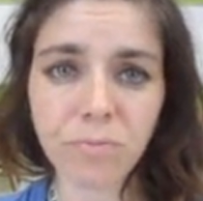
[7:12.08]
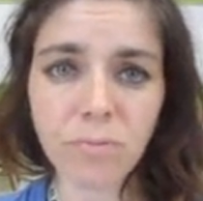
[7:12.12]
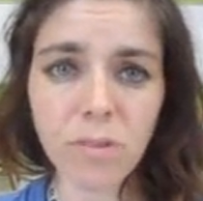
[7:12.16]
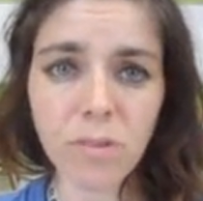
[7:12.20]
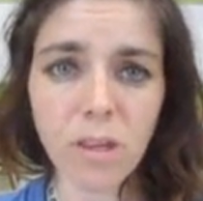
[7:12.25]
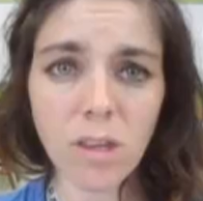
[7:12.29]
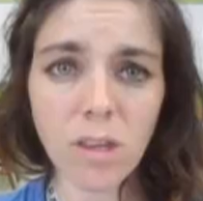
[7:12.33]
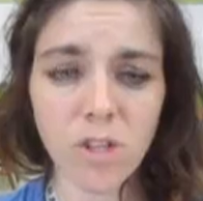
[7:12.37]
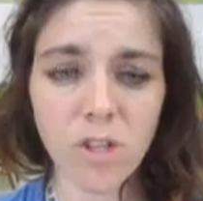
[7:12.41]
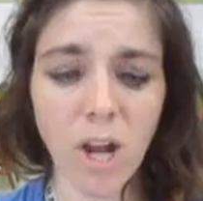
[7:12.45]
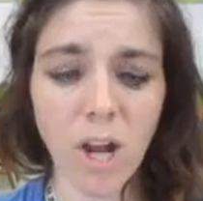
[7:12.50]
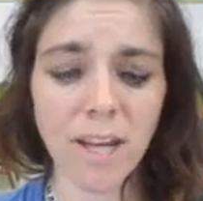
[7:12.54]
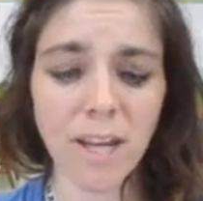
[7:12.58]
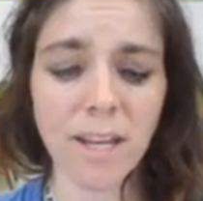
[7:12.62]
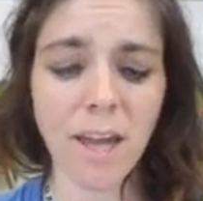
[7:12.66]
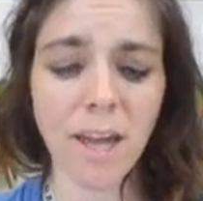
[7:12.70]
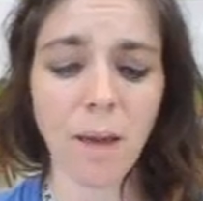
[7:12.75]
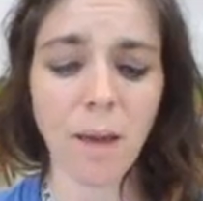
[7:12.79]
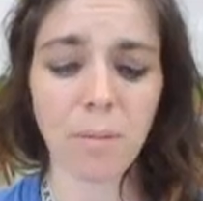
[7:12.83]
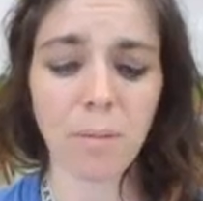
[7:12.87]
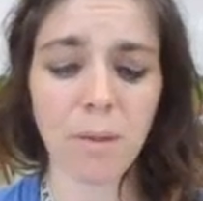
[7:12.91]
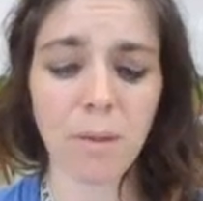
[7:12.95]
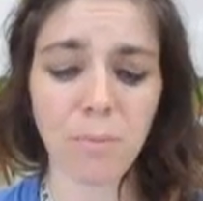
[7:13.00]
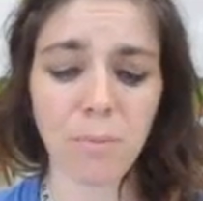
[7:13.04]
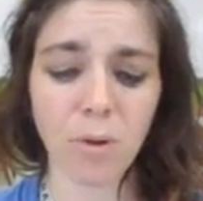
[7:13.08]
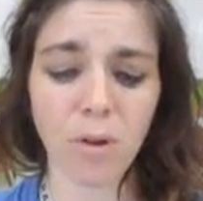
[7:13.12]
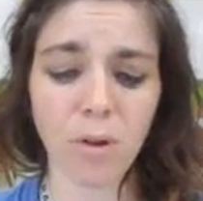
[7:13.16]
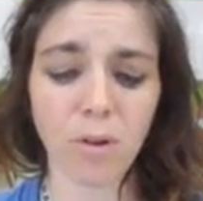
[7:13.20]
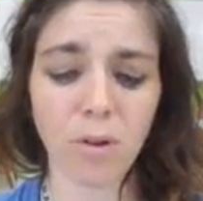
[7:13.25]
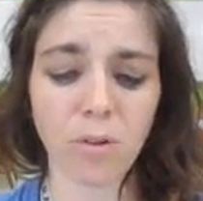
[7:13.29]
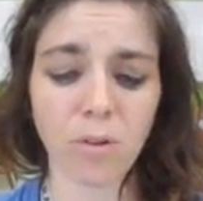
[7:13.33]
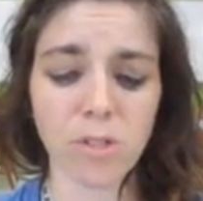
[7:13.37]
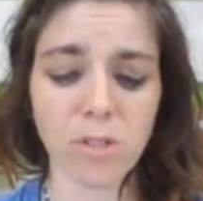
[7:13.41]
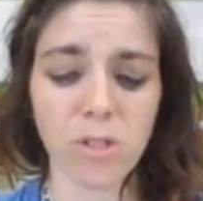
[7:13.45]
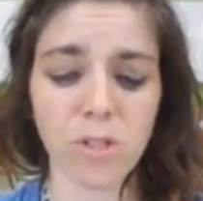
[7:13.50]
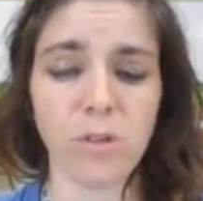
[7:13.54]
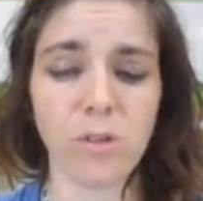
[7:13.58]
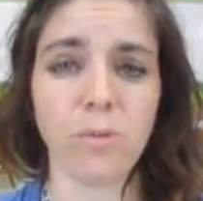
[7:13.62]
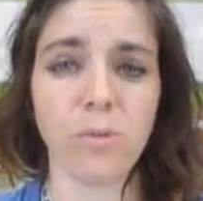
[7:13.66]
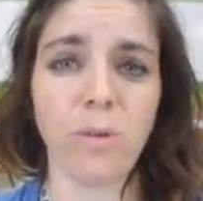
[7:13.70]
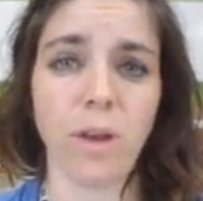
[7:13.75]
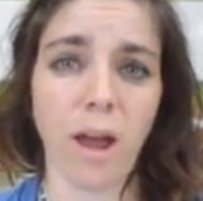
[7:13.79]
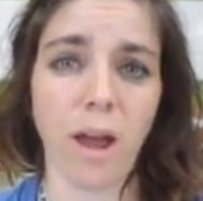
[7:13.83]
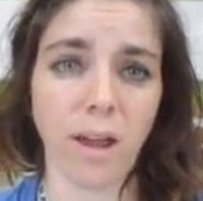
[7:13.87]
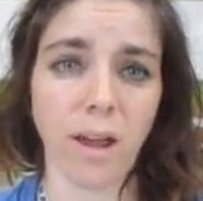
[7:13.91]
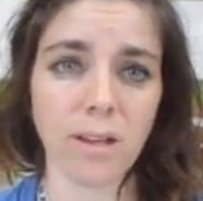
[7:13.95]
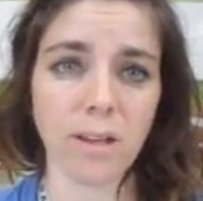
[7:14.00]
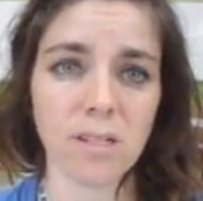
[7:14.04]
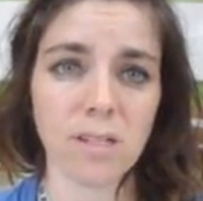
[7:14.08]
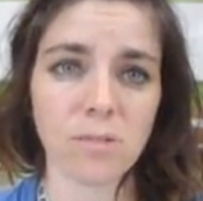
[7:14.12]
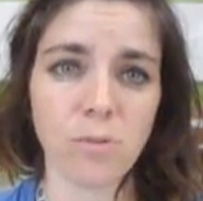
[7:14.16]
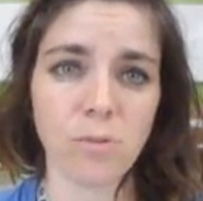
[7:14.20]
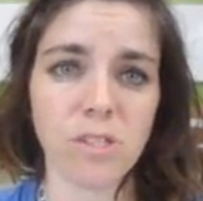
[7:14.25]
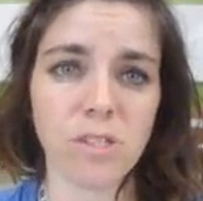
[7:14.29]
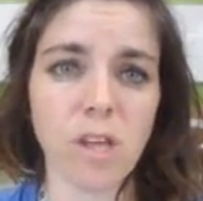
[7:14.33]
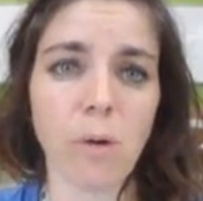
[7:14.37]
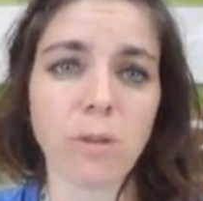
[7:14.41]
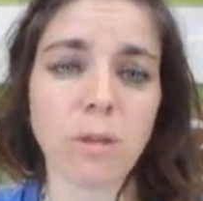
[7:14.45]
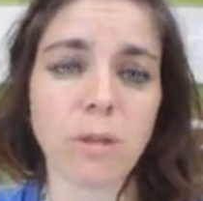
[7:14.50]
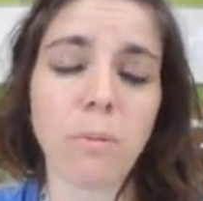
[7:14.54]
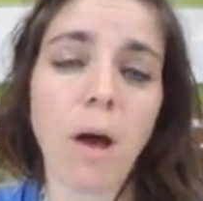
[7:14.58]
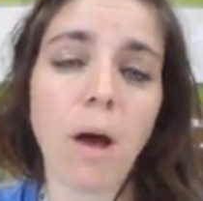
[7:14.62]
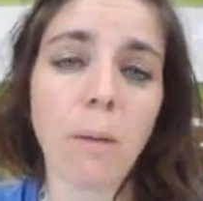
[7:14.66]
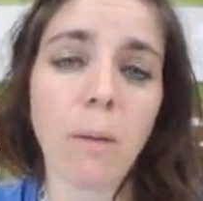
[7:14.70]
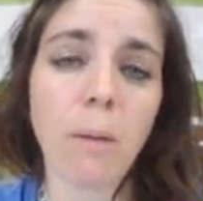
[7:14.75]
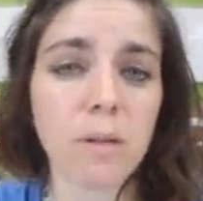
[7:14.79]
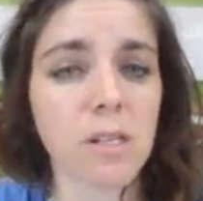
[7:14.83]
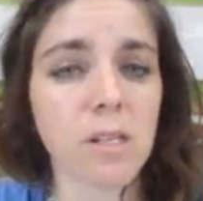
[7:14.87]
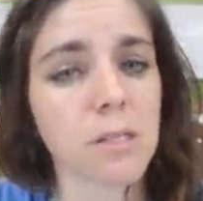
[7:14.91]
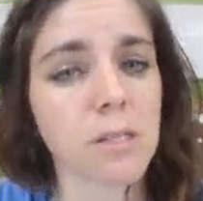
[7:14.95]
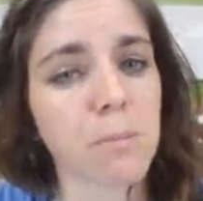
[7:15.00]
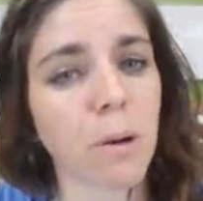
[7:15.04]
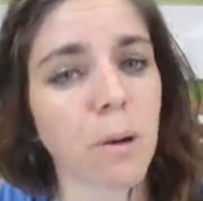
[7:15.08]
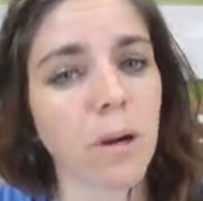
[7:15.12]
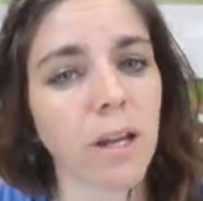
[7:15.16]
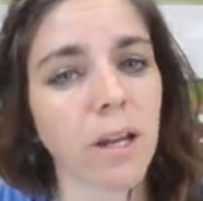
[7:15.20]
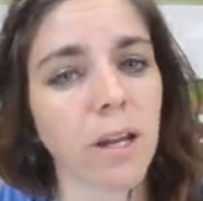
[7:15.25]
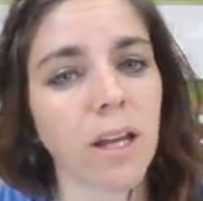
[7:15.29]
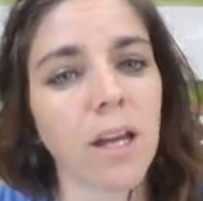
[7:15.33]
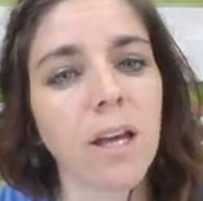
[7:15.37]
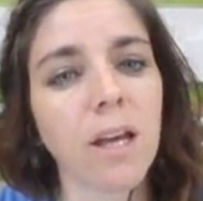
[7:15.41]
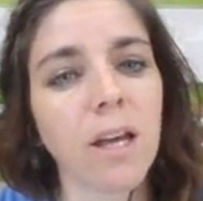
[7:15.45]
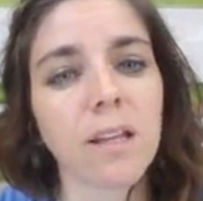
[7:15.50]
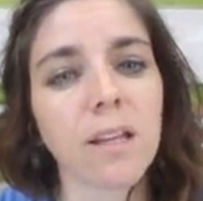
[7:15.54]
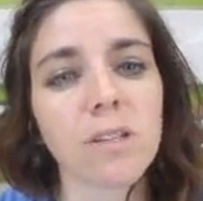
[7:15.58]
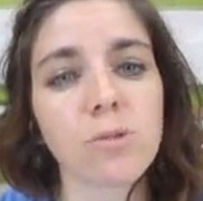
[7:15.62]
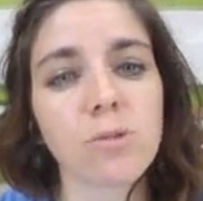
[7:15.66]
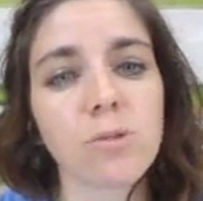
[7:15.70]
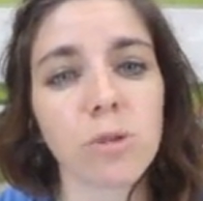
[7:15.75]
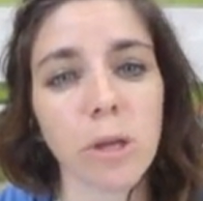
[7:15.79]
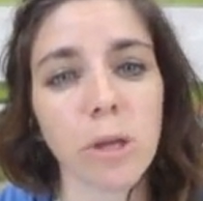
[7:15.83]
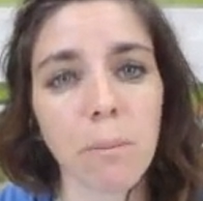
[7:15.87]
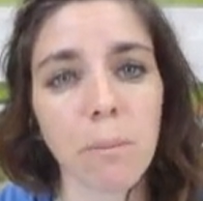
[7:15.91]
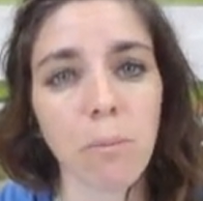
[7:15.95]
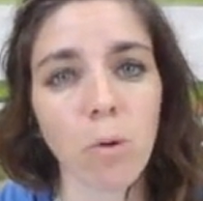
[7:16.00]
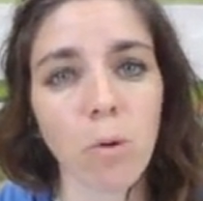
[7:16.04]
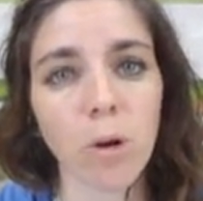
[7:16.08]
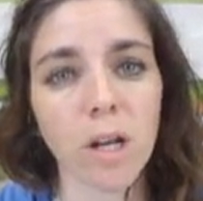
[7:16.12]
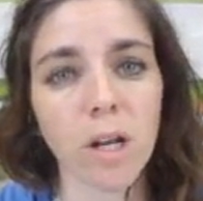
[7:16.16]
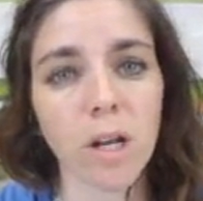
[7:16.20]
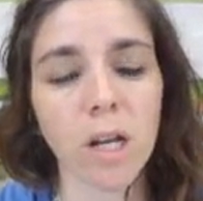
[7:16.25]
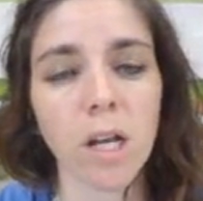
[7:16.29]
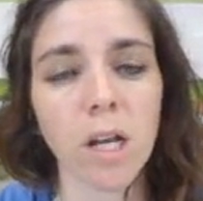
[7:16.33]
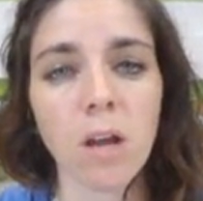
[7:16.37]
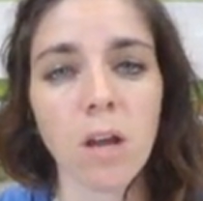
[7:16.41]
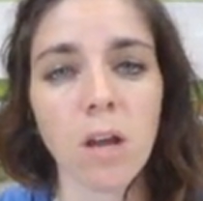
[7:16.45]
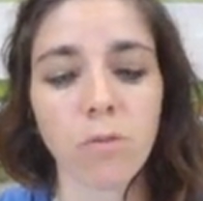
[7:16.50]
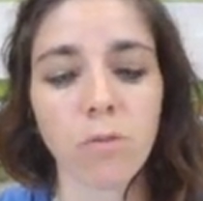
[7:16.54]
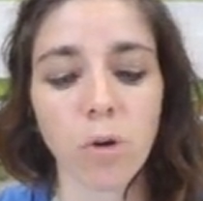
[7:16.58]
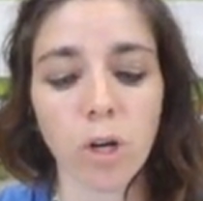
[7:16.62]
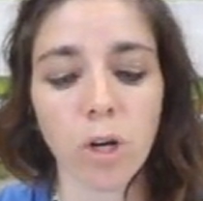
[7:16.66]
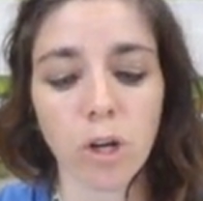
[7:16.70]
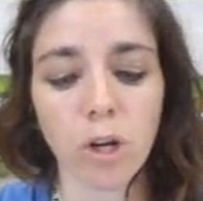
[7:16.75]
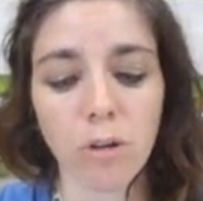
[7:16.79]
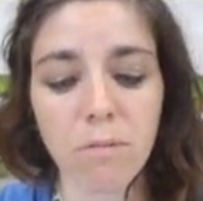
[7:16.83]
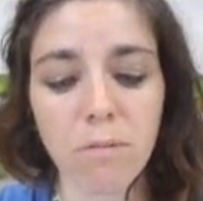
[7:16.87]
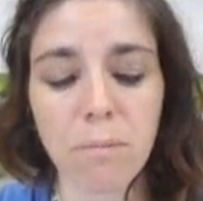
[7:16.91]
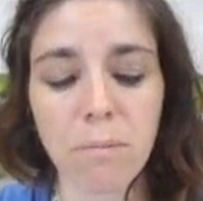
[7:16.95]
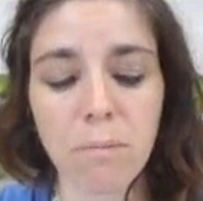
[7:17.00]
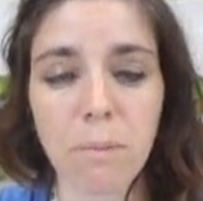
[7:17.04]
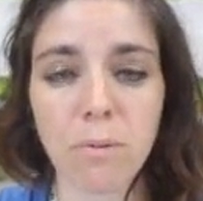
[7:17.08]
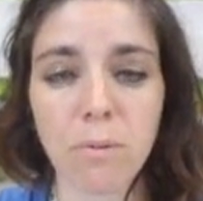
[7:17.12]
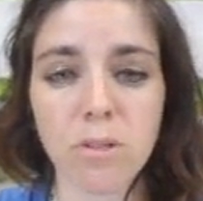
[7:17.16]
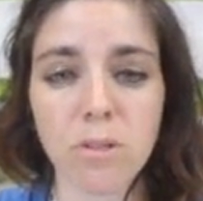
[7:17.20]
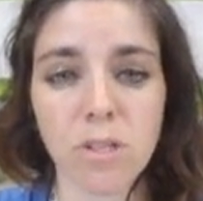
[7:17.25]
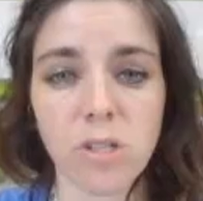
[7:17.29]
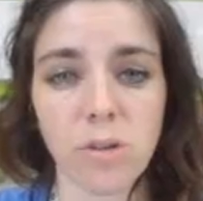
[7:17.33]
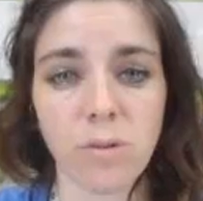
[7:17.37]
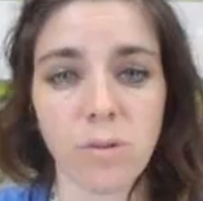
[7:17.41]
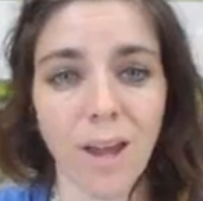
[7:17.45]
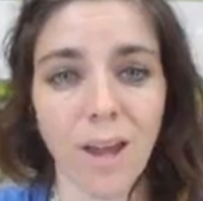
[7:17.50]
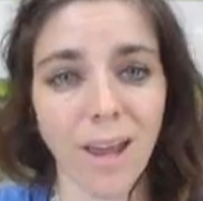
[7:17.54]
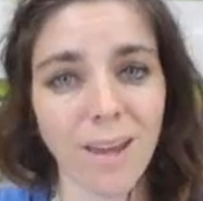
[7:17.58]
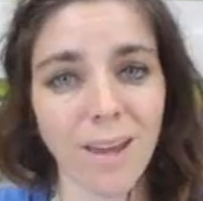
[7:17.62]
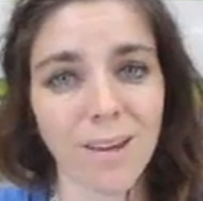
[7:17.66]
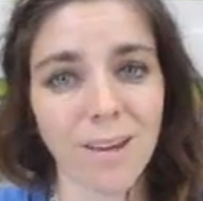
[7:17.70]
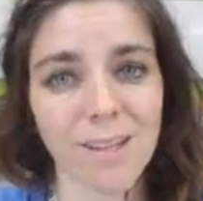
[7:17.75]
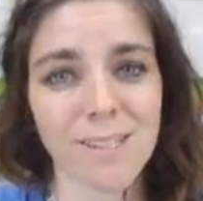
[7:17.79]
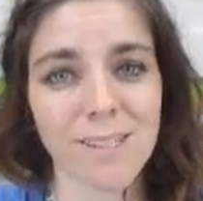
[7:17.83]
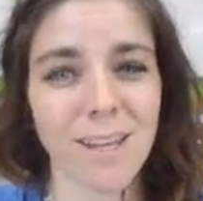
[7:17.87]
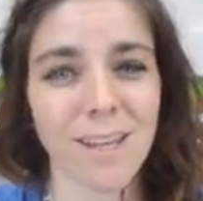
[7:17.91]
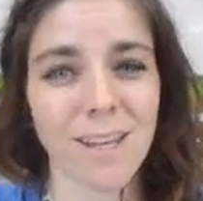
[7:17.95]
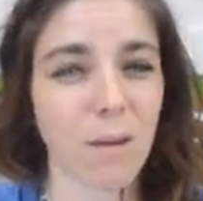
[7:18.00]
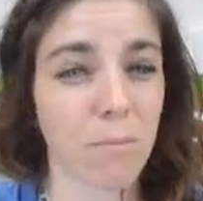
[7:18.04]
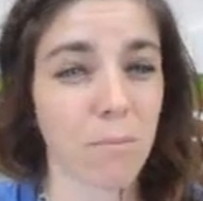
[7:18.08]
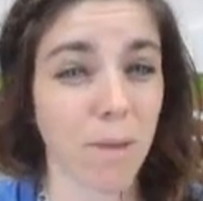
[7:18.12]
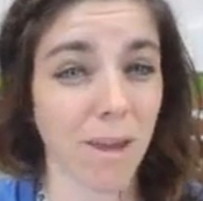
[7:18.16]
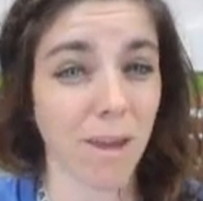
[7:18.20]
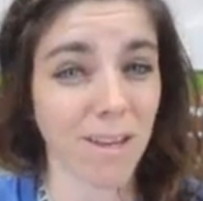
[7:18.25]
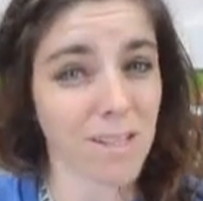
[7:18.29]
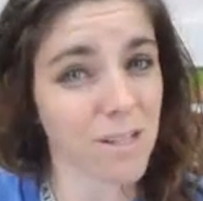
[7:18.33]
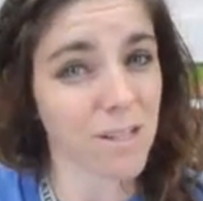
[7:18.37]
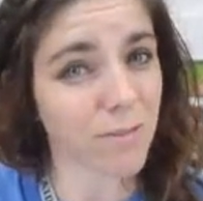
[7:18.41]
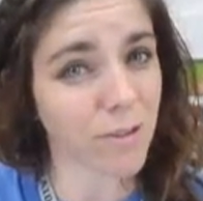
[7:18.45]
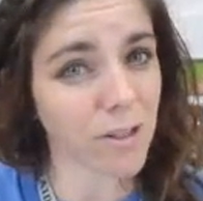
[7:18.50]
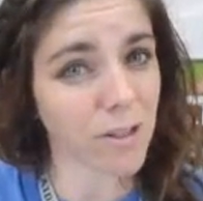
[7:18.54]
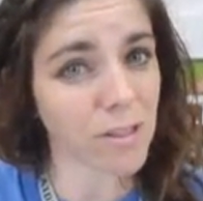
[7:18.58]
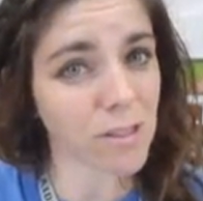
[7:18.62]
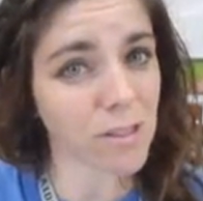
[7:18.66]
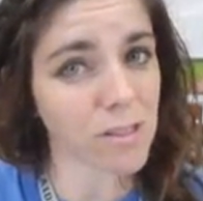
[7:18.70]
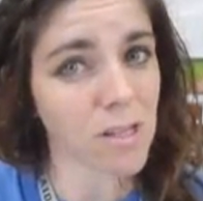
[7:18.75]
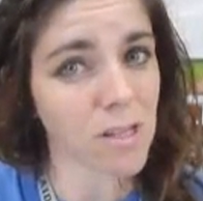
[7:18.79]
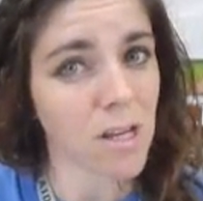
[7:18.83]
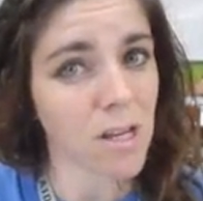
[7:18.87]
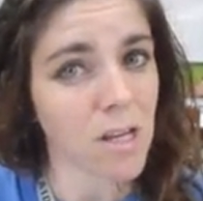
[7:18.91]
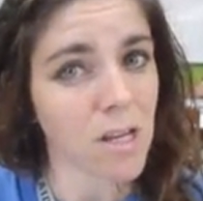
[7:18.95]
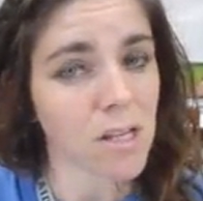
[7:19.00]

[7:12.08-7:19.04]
trying to get people to unite. We saw with the Populist Party, that's really important for a group of people to unite because they can make a difference.